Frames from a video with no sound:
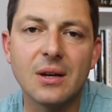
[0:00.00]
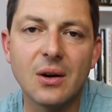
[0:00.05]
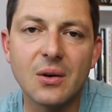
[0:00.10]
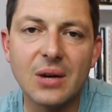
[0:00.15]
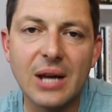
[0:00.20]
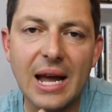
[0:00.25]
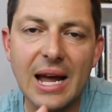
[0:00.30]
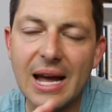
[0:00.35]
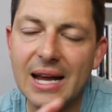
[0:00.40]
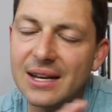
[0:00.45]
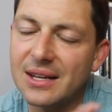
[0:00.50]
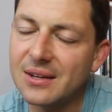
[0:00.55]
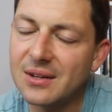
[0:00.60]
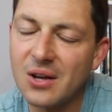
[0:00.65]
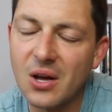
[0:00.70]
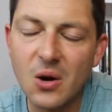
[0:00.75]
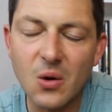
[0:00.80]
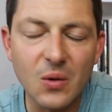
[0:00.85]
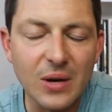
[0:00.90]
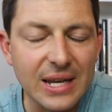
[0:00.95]
Okay, I didn't
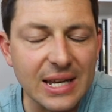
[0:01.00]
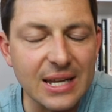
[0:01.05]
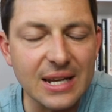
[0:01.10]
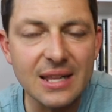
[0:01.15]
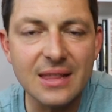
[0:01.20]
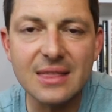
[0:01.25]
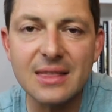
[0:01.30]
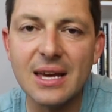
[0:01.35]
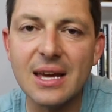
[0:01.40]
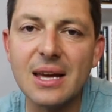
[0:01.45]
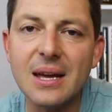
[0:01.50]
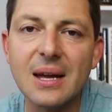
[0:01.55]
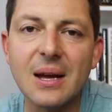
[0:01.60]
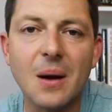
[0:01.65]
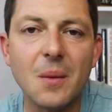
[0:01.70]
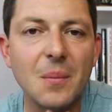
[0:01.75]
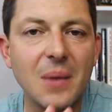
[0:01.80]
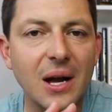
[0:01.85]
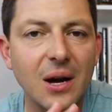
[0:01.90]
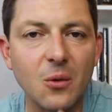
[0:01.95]
know anything
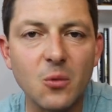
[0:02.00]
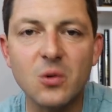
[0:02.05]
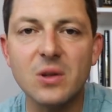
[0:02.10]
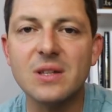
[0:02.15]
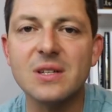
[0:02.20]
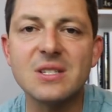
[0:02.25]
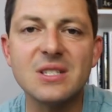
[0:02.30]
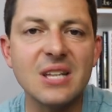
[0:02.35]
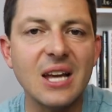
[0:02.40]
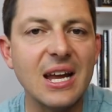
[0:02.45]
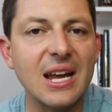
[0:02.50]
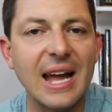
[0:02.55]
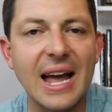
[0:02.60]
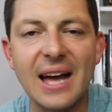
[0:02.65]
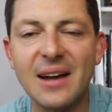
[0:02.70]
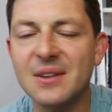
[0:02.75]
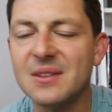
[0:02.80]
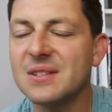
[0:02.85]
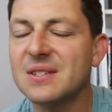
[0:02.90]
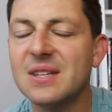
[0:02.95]
about real estate,
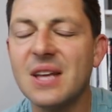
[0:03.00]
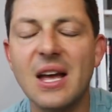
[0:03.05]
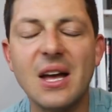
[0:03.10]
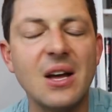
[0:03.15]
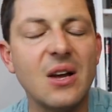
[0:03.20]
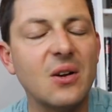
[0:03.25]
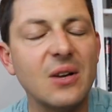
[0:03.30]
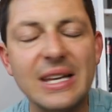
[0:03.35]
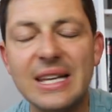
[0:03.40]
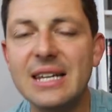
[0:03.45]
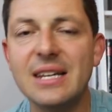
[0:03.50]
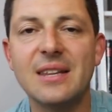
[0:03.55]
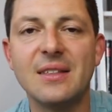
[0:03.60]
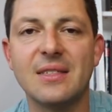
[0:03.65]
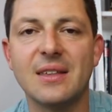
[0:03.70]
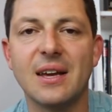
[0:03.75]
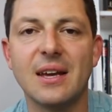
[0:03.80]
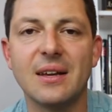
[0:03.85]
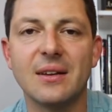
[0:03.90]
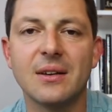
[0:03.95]
how to sell,
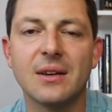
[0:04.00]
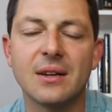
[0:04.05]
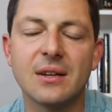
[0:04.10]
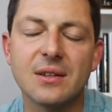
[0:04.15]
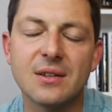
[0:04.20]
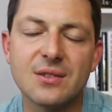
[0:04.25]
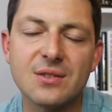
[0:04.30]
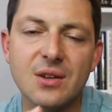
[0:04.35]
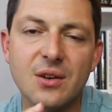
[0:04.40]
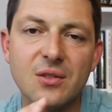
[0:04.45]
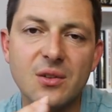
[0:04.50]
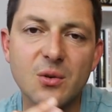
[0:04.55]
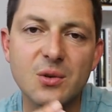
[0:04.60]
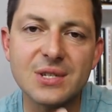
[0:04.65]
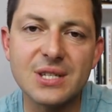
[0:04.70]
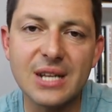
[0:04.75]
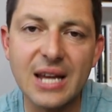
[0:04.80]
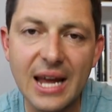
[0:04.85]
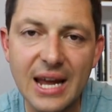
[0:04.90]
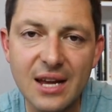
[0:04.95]
anything. So there
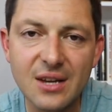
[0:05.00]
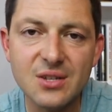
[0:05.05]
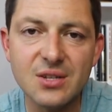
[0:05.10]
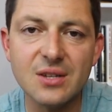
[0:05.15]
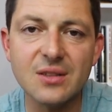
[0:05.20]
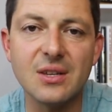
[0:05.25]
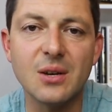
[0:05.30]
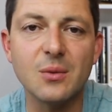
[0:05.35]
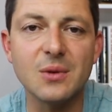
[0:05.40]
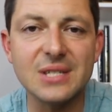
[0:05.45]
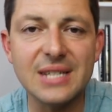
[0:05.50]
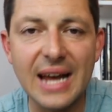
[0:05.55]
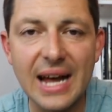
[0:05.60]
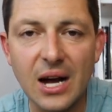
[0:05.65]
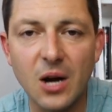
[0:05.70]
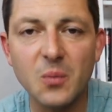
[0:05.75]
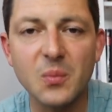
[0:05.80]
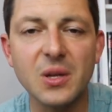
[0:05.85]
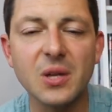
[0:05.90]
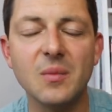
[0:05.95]
was an agent that was
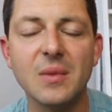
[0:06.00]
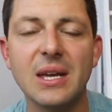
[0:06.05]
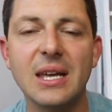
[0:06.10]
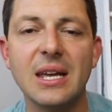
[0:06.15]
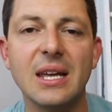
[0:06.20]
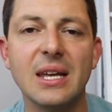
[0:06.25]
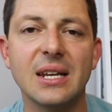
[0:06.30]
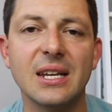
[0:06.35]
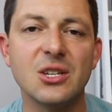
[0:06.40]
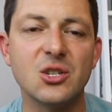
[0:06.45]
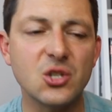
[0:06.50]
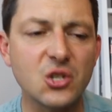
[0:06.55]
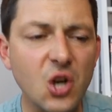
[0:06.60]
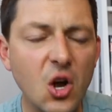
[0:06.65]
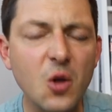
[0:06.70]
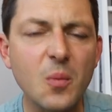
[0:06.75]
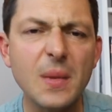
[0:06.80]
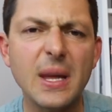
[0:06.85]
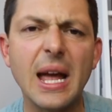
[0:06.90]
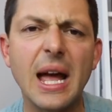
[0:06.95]
helping me and he
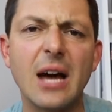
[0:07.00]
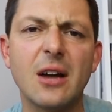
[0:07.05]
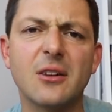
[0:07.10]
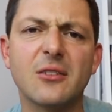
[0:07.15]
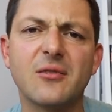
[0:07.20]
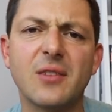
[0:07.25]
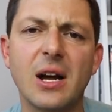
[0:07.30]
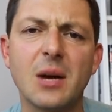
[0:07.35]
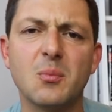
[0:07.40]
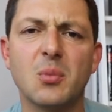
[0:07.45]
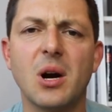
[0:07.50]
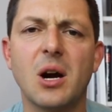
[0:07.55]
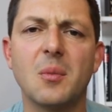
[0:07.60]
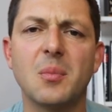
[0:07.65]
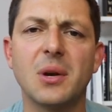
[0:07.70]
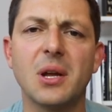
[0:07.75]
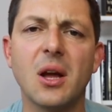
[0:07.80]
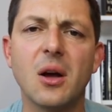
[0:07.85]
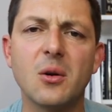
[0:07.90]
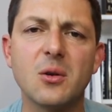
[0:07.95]
showed me how to find
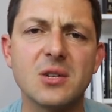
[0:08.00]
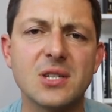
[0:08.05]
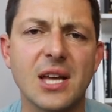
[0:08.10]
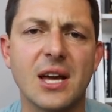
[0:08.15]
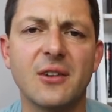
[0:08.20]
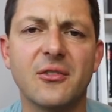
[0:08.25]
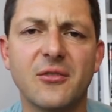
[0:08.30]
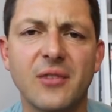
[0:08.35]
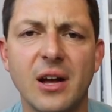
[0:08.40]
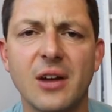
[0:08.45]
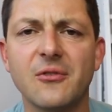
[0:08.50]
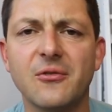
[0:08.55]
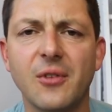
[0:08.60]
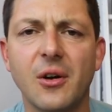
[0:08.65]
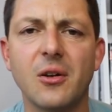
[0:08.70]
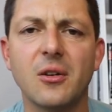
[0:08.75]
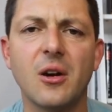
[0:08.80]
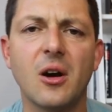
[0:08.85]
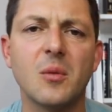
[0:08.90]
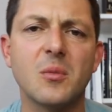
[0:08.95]
property owners, how to find
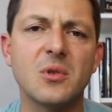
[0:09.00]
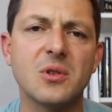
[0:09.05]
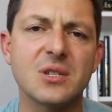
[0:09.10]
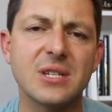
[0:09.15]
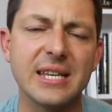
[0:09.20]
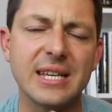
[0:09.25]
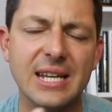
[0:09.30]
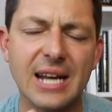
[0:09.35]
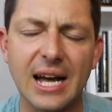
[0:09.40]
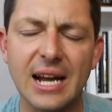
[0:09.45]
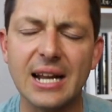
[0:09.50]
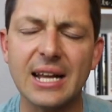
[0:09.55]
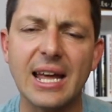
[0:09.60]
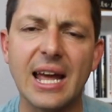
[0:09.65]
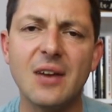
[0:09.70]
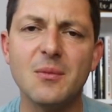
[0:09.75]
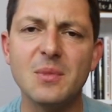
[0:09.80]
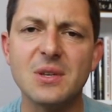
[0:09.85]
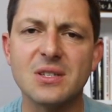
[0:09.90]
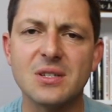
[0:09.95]
phone numbers. He kind of
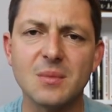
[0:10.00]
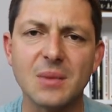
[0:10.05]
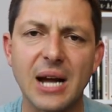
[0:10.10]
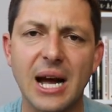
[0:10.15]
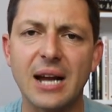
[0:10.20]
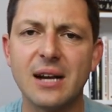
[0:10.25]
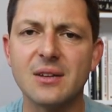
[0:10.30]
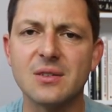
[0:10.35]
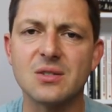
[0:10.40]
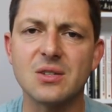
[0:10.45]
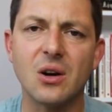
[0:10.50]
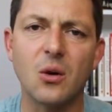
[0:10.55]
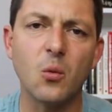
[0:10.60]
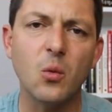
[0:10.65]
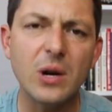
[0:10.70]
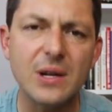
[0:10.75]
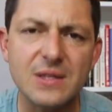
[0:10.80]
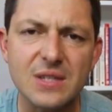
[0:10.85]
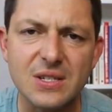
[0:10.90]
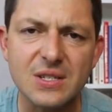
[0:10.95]
gave me some guidance on
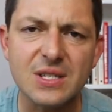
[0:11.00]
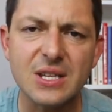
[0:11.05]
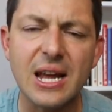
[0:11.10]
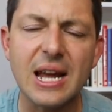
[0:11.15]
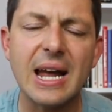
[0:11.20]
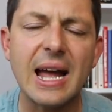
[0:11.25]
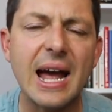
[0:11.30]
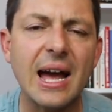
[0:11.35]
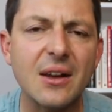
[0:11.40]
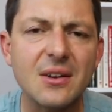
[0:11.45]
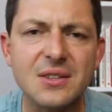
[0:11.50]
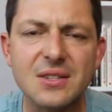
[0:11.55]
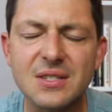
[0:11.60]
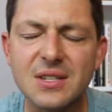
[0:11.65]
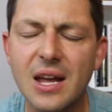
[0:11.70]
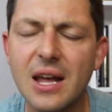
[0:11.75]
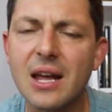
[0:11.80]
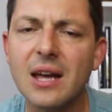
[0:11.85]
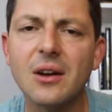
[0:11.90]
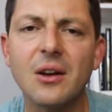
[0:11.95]
what to say, how to
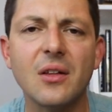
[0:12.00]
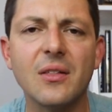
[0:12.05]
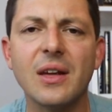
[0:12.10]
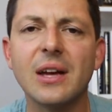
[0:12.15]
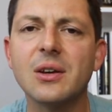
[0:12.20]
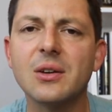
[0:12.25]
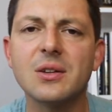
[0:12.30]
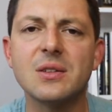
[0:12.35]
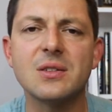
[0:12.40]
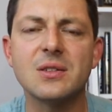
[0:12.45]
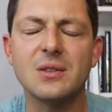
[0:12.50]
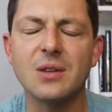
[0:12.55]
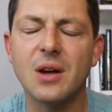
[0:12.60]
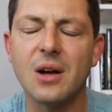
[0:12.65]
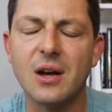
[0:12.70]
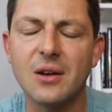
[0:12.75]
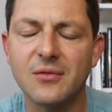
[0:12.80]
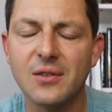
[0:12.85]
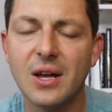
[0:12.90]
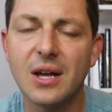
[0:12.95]
say it, all that good
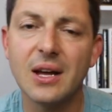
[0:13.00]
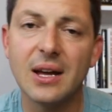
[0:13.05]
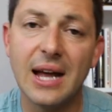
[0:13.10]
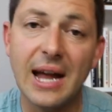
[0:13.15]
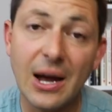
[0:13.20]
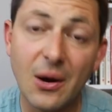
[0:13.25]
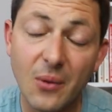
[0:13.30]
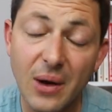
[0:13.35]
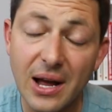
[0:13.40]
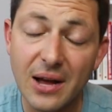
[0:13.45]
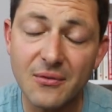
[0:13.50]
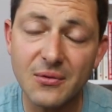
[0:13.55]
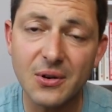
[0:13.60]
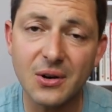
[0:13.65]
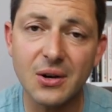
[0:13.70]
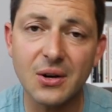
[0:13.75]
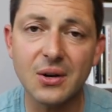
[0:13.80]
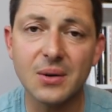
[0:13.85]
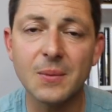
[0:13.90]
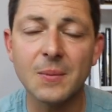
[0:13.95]
stuff.
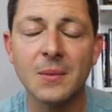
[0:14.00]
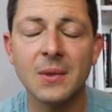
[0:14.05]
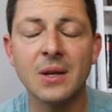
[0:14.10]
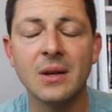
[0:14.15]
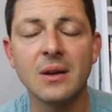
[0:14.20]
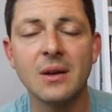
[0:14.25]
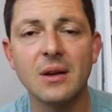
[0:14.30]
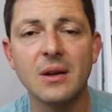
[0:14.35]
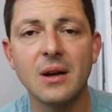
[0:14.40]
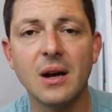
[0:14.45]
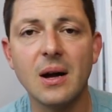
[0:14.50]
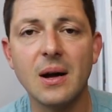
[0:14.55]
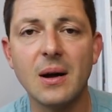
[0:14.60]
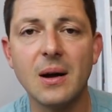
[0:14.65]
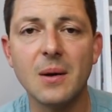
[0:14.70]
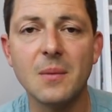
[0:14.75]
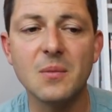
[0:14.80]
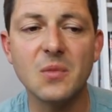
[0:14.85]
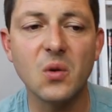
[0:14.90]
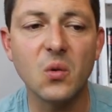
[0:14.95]
However,
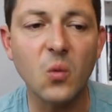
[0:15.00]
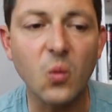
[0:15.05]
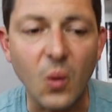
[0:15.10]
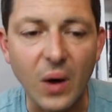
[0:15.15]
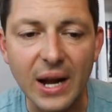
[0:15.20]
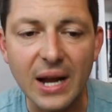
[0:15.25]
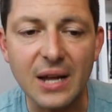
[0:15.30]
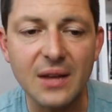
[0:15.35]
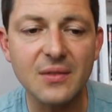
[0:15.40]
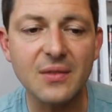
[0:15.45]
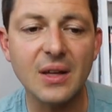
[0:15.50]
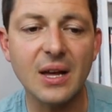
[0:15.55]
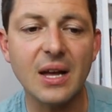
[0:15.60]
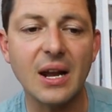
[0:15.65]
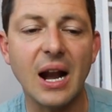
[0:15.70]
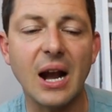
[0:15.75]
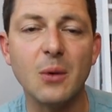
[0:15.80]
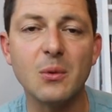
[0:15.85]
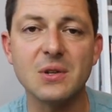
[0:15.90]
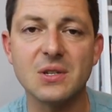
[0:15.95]
um, the way that
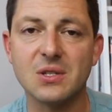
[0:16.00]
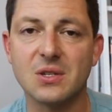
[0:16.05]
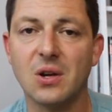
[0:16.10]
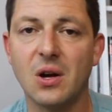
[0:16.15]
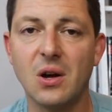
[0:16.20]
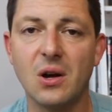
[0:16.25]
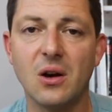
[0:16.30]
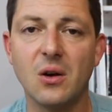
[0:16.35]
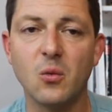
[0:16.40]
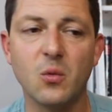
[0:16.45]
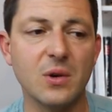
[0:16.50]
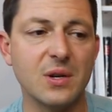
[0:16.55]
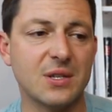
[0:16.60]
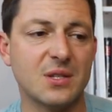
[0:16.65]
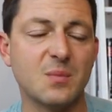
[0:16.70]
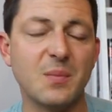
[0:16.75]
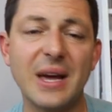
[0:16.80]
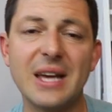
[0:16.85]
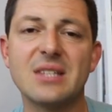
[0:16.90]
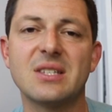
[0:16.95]
I was taught
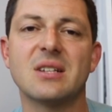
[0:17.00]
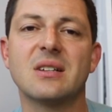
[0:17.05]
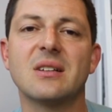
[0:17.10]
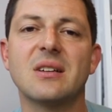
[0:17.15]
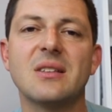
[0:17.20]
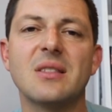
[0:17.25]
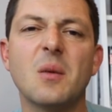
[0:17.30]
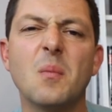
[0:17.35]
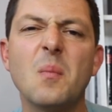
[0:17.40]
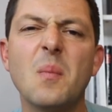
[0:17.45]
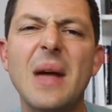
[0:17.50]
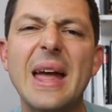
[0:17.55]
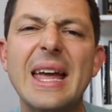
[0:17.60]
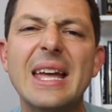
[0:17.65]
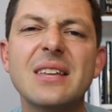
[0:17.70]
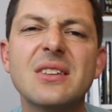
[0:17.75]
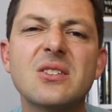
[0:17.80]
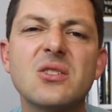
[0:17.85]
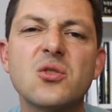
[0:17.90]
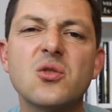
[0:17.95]
was basically the
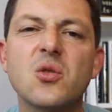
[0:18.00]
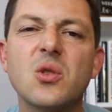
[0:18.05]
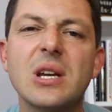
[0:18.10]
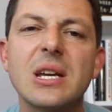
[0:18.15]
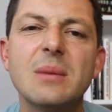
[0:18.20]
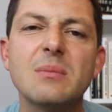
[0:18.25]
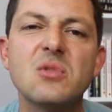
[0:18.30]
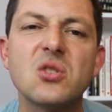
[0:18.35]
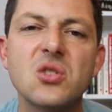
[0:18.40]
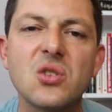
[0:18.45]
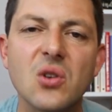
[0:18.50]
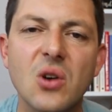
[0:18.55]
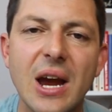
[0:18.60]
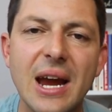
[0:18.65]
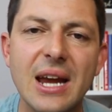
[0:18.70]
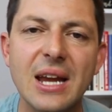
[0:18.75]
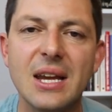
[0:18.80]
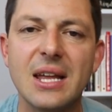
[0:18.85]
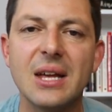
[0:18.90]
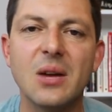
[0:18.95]
mainstream
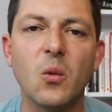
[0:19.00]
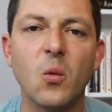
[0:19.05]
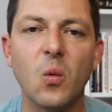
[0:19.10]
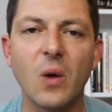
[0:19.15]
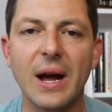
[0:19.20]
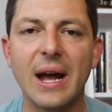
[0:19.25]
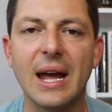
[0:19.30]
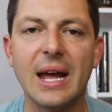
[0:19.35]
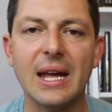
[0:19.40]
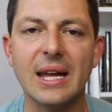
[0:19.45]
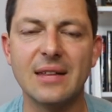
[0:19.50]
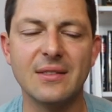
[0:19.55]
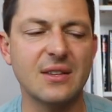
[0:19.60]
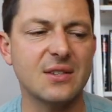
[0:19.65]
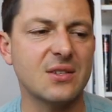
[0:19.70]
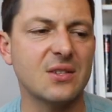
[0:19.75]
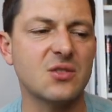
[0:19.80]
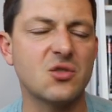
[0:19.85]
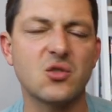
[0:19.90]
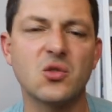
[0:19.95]
training way. And
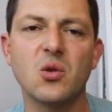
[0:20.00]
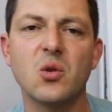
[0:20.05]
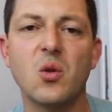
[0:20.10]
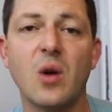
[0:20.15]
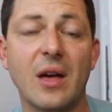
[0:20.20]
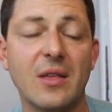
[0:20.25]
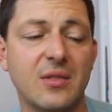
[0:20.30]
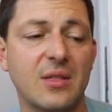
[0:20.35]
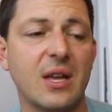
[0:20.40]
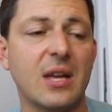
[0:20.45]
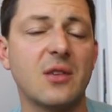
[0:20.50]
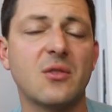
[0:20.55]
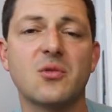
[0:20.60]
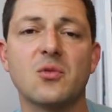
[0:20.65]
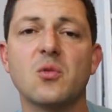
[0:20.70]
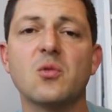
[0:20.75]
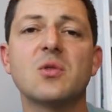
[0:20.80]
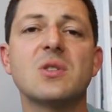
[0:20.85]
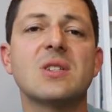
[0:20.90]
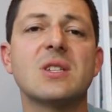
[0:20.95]
this is true, I think,
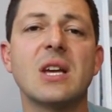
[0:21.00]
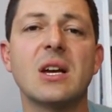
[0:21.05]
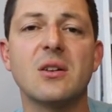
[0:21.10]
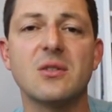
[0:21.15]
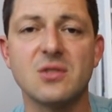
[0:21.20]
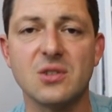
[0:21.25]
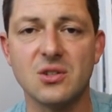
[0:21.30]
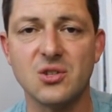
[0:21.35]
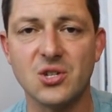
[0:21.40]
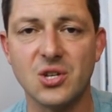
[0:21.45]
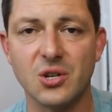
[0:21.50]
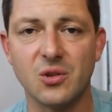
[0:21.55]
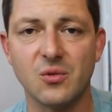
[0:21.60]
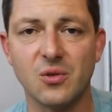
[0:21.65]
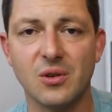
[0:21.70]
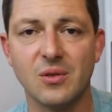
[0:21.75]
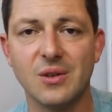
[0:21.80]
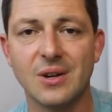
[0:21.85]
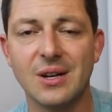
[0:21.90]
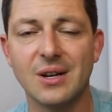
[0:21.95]
through sales in
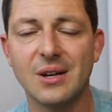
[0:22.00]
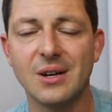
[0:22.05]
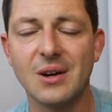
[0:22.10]
general.